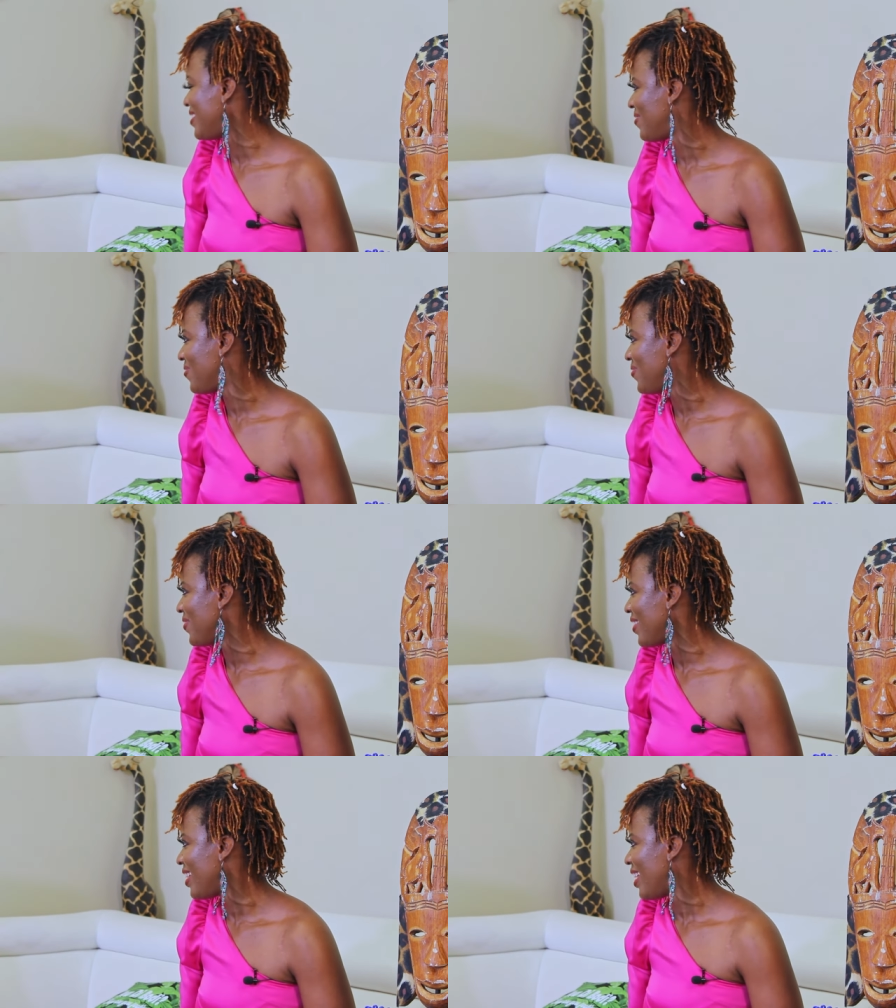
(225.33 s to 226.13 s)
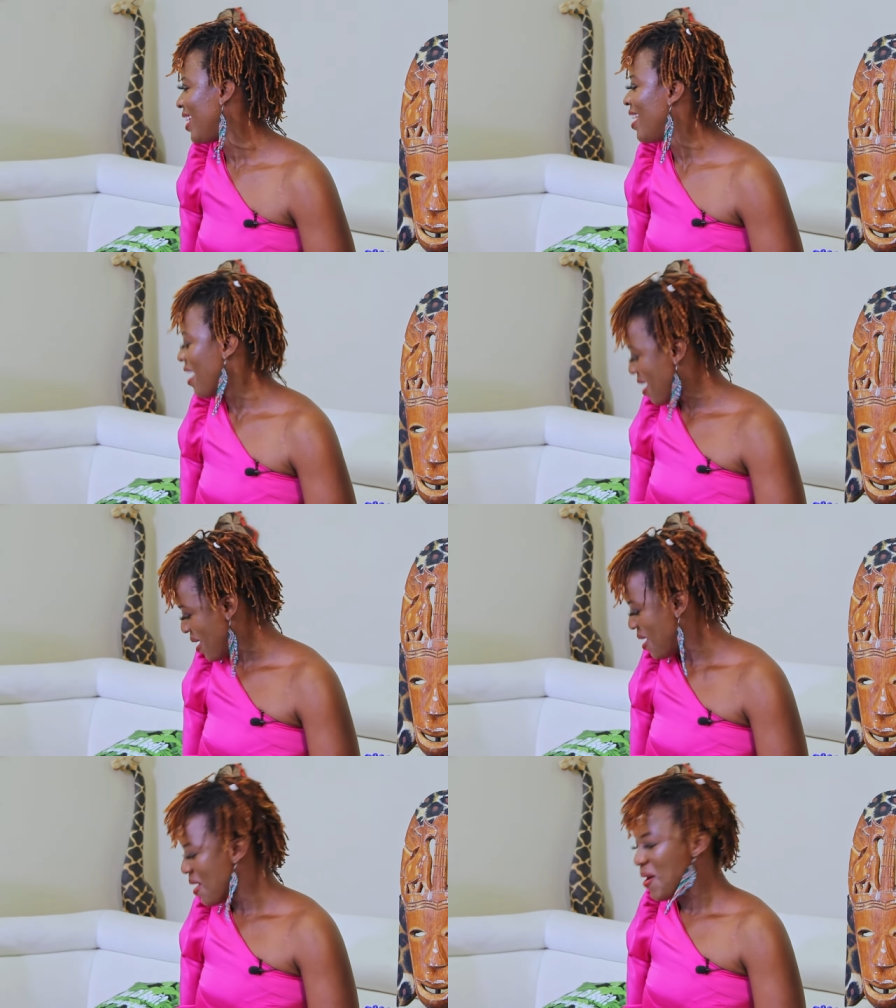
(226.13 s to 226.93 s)
Mm.
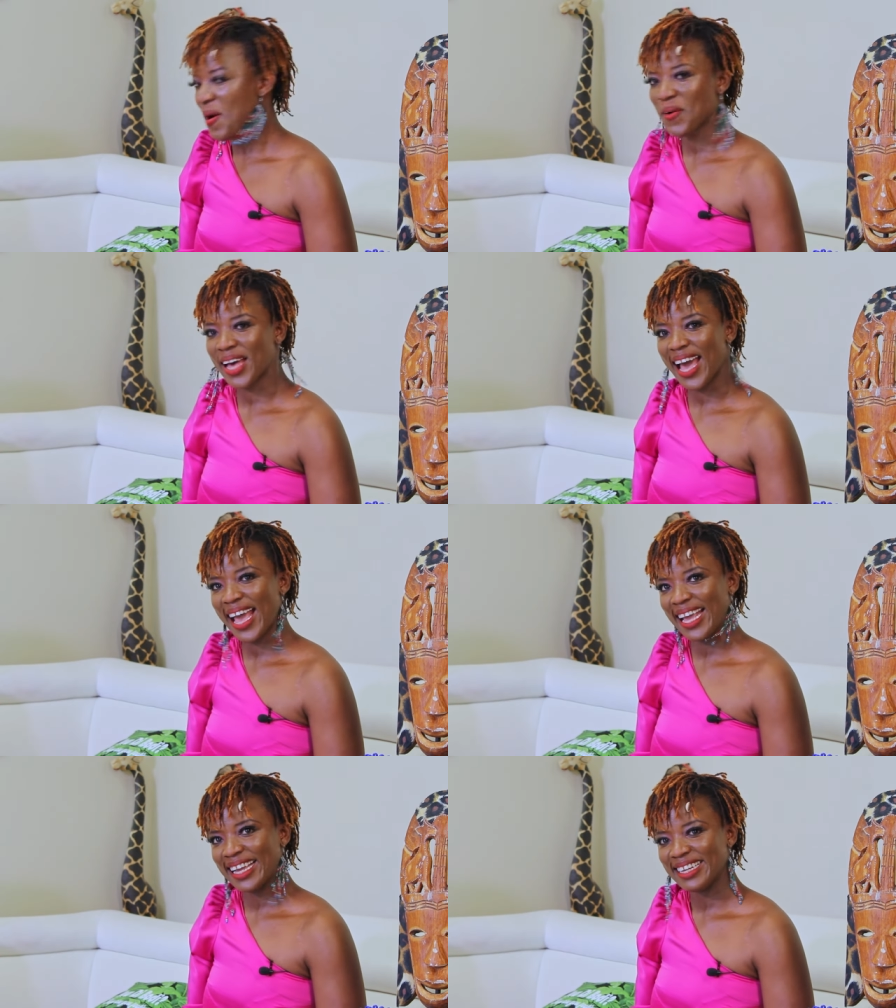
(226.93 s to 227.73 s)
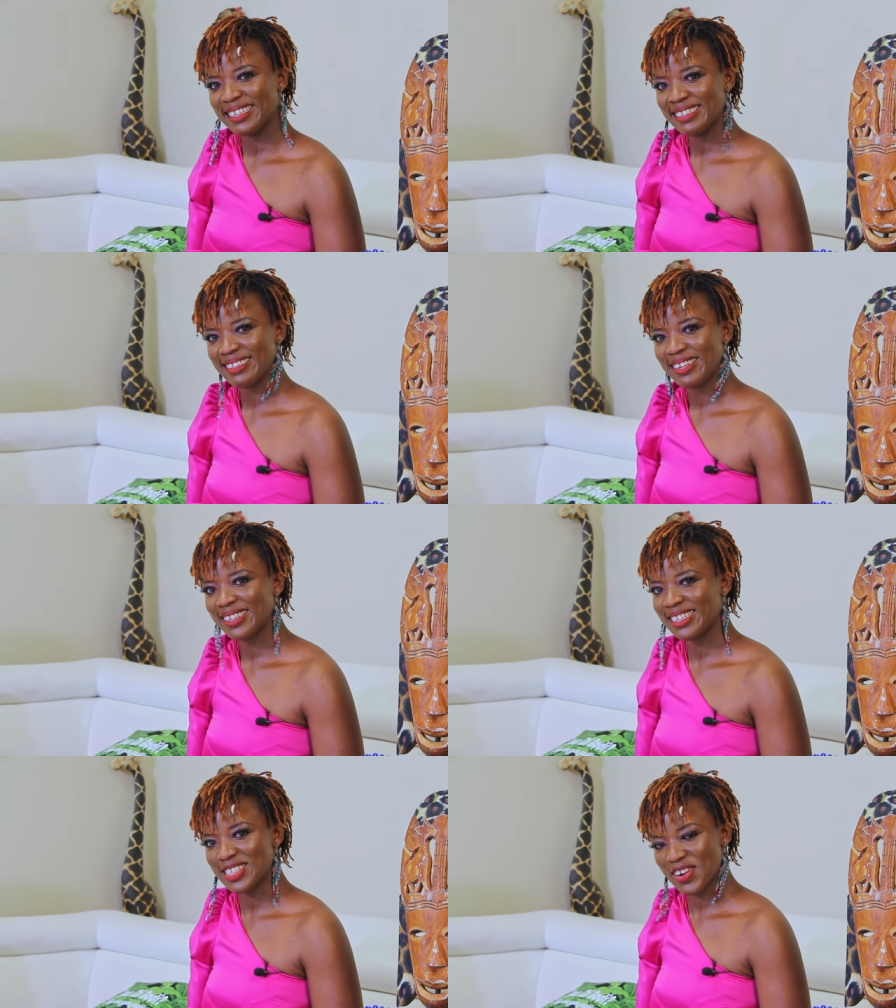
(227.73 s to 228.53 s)
Okay.
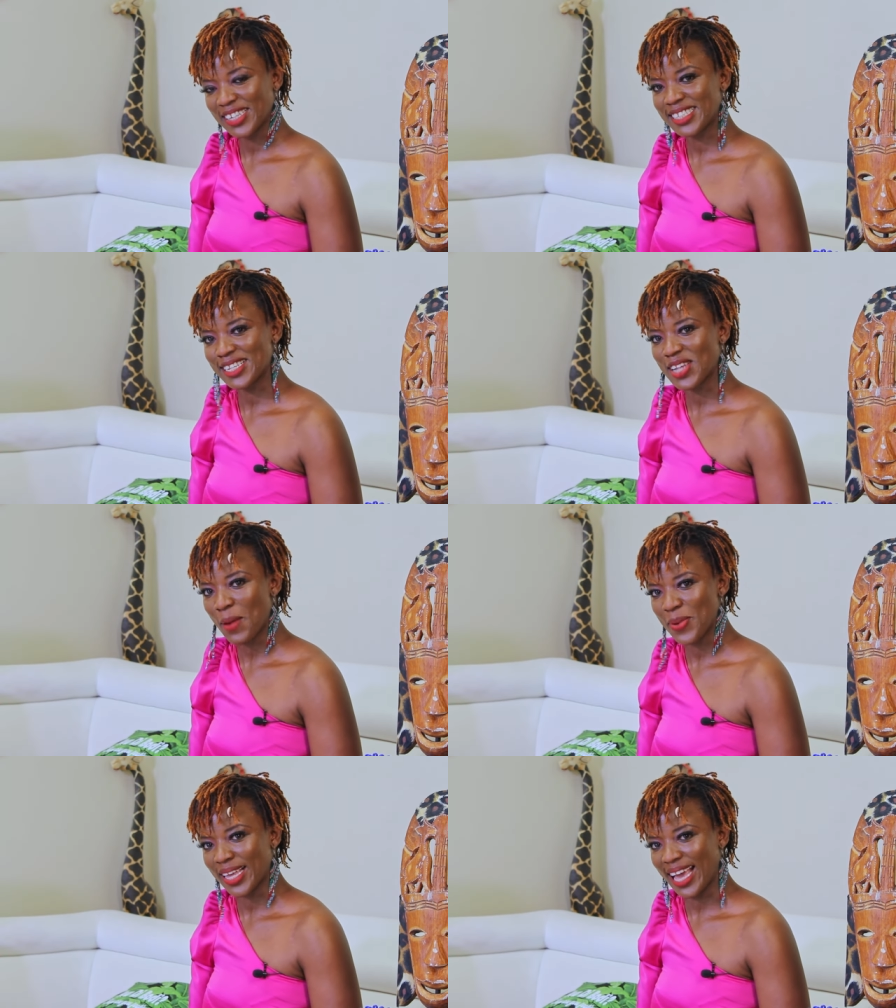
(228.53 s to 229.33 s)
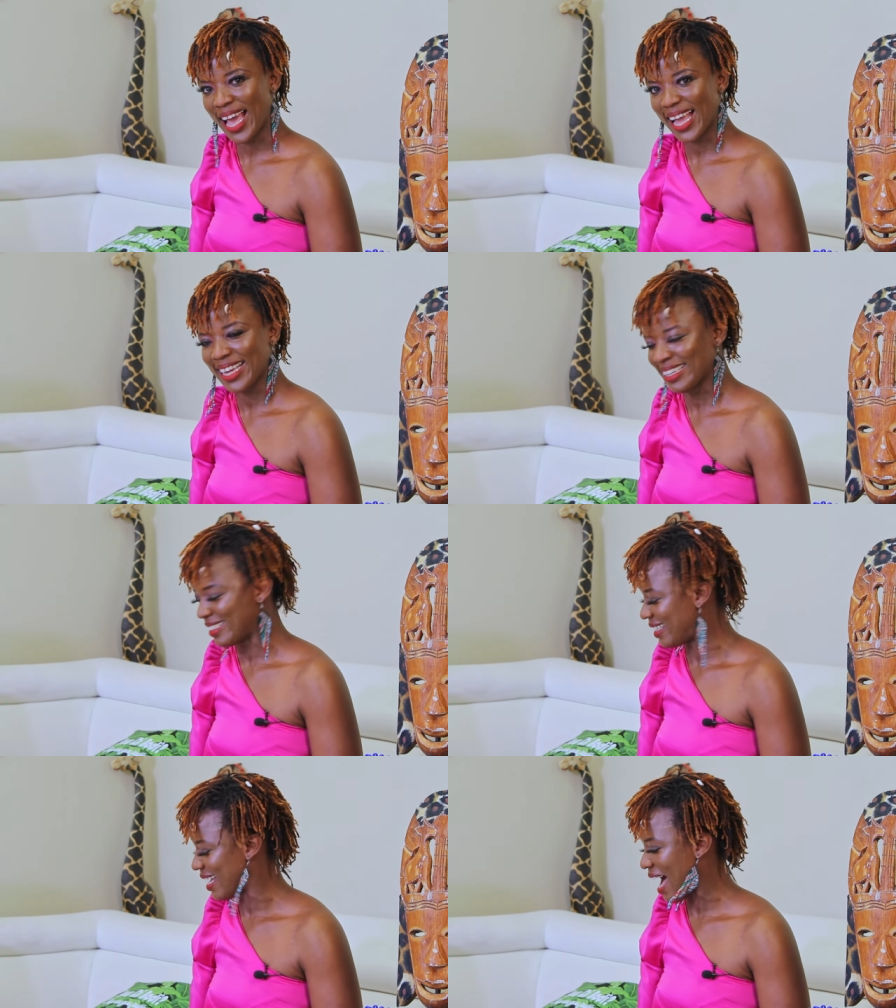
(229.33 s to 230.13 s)
Interesting topic, hey?
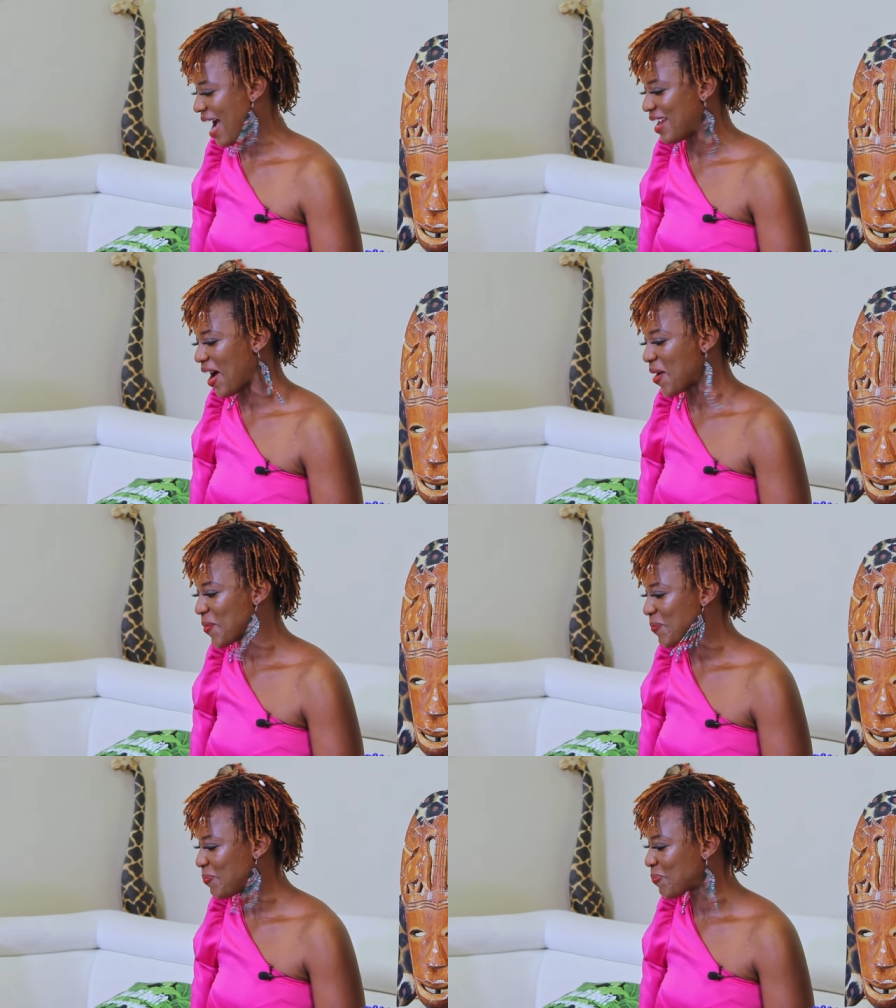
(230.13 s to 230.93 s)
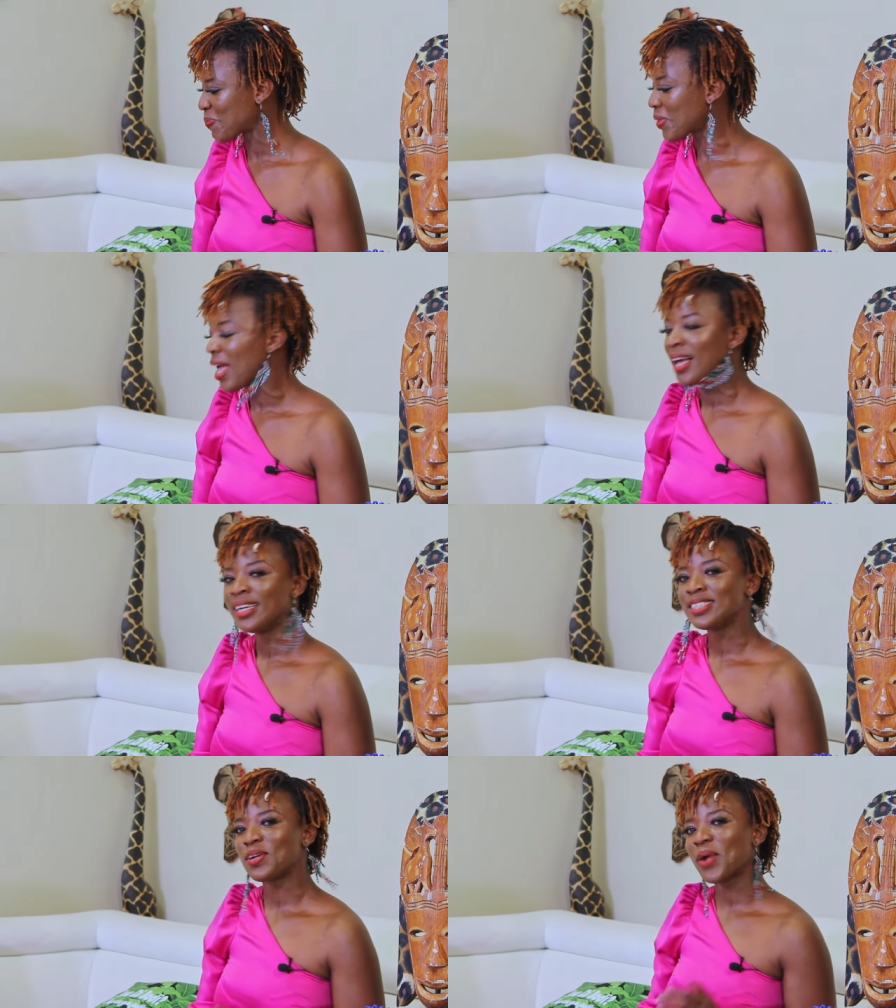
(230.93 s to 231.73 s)
I know.
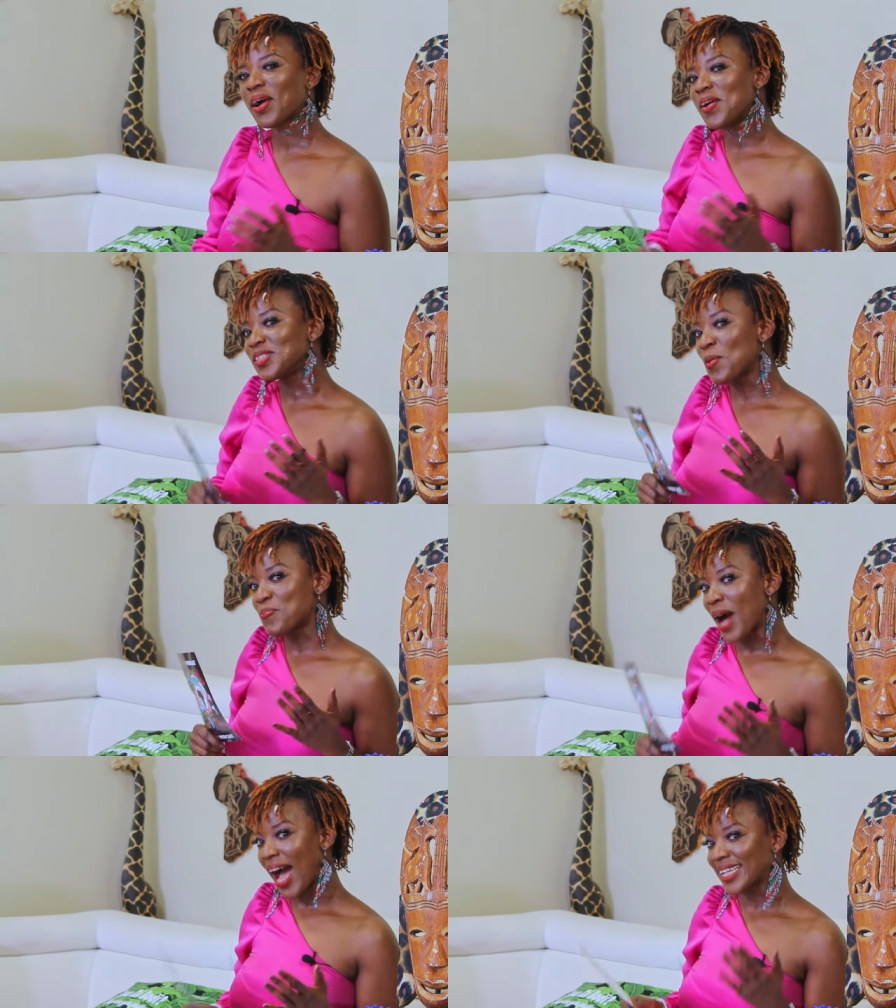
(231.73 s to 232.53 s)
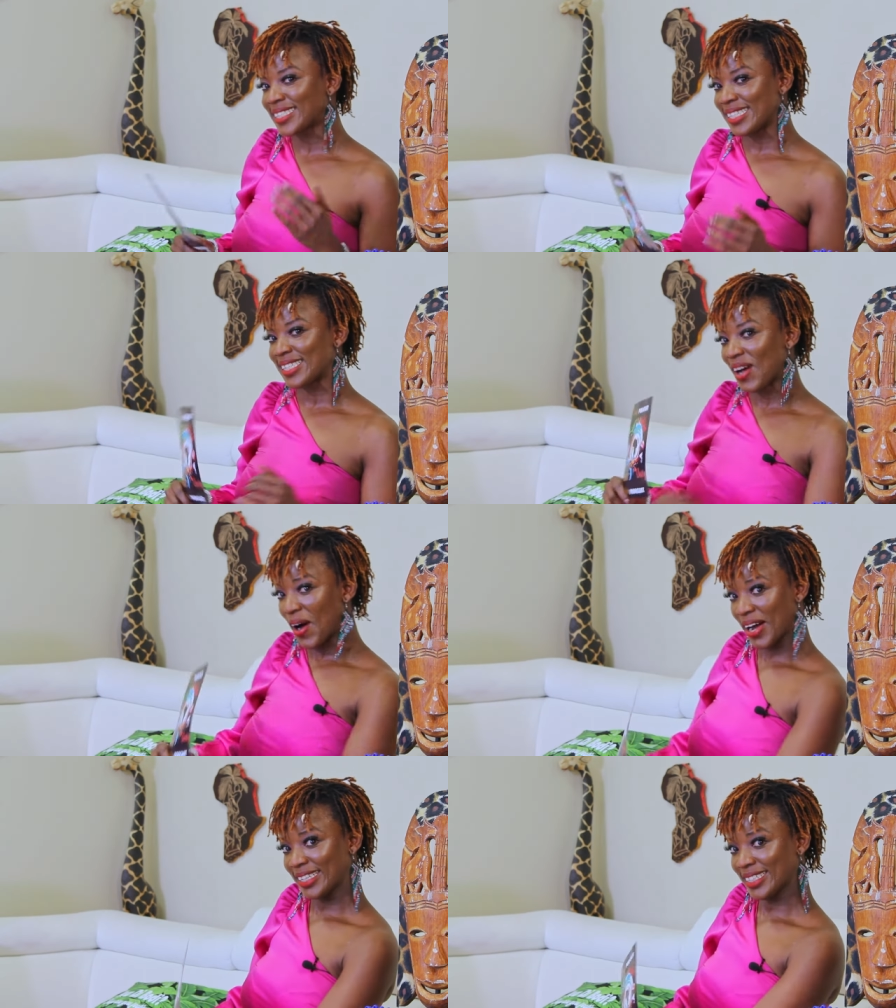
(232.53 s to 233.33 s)
So we're going to pass this
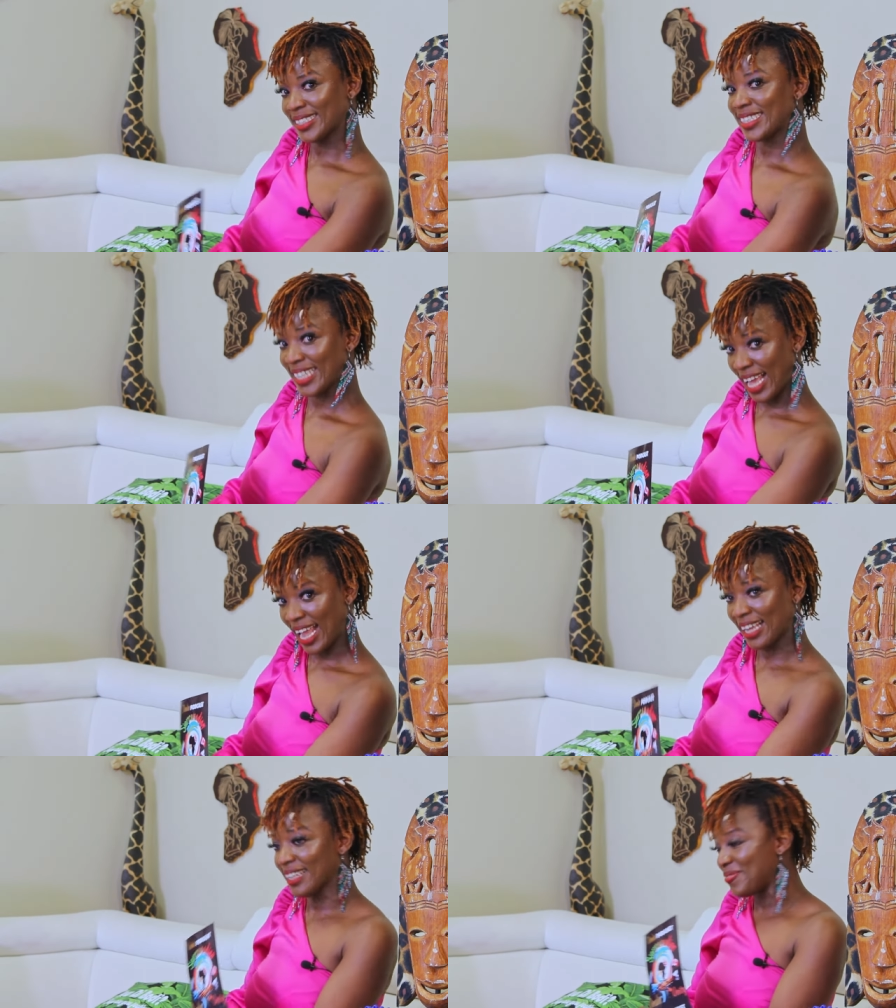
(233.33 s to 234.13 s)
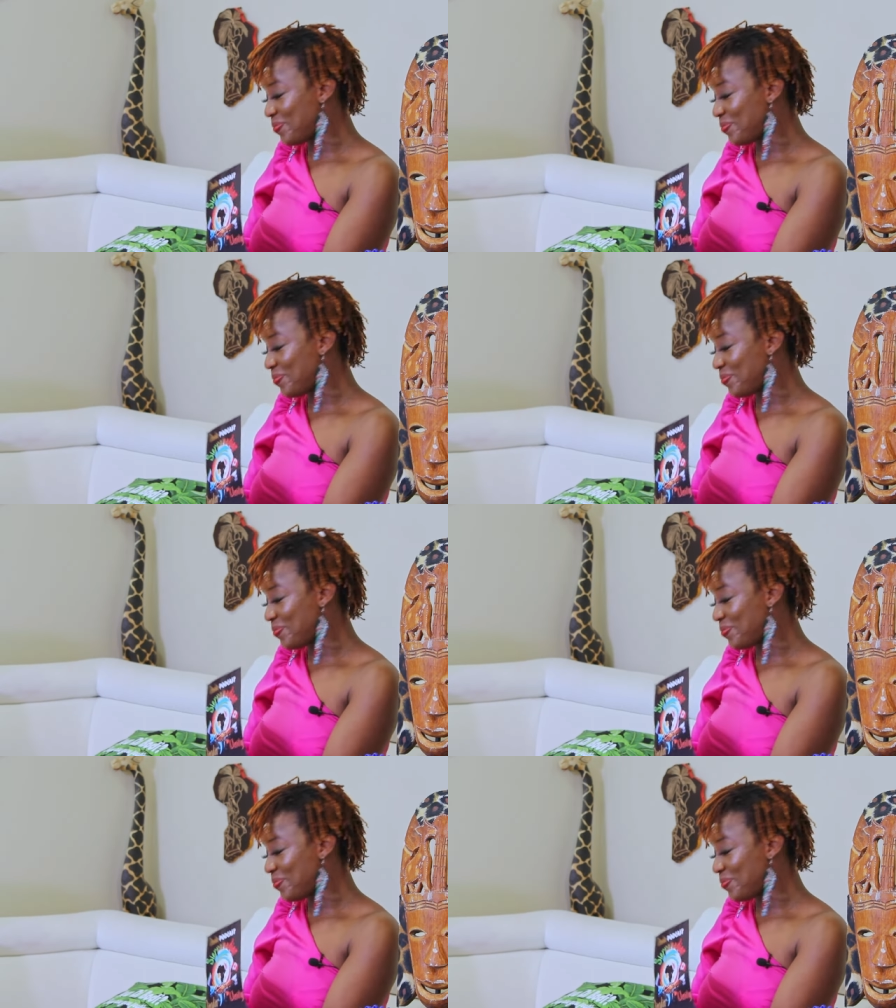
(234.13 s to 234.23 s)
on today.